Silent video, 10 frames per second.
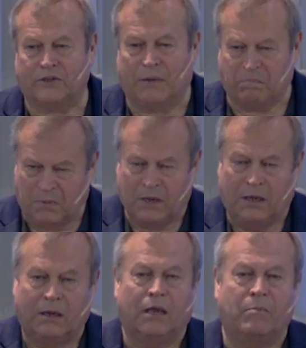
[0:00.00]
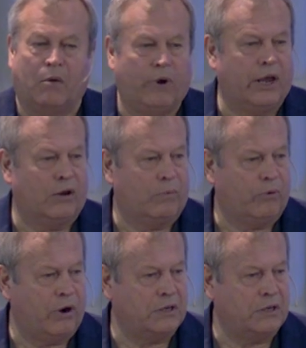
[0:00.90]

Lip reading: I get my regular prayer